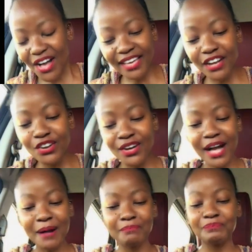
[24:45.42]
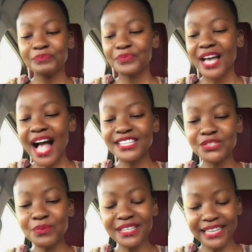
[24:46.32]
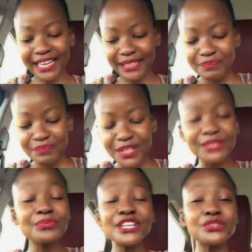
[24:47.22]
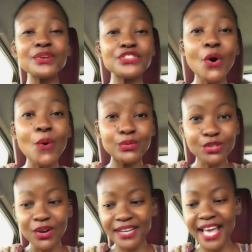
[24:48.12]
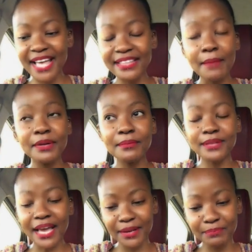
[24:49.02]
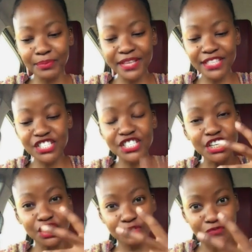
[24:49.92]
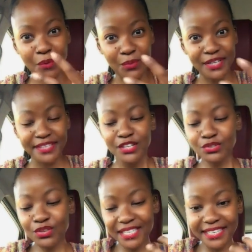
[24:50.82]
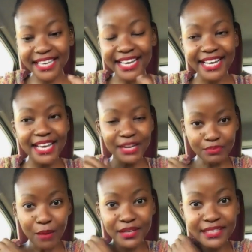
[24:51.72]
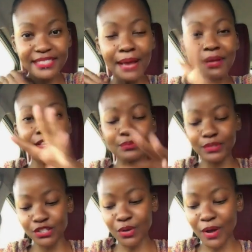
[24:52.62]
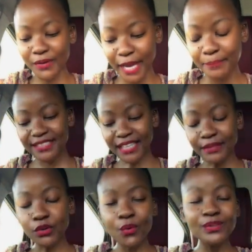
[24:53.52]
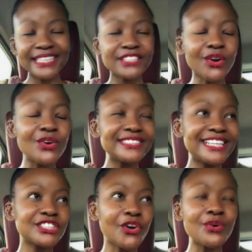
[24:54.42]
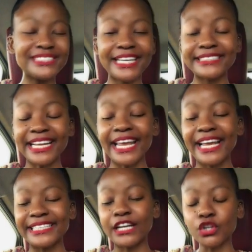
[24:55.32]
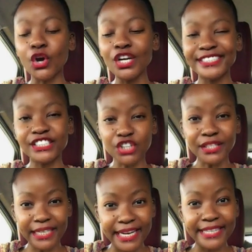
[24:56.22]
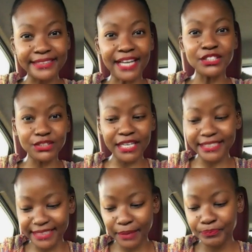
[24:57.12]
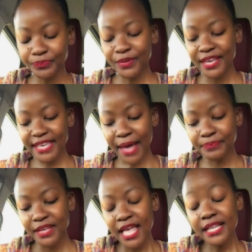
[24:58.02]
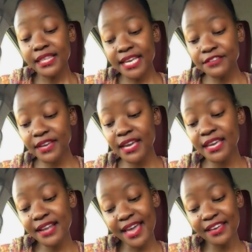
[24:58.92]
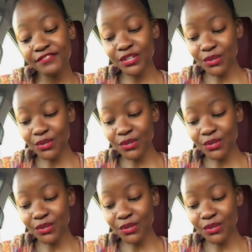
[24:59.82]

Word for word: okay, look. Um, I just want to like redo it the whole song there and then I'm gonna like bring the diction forward so you can hear it properly this time a little bit slower okay ding ding ding ding ding ding ding ding ding yeah, living in heaven,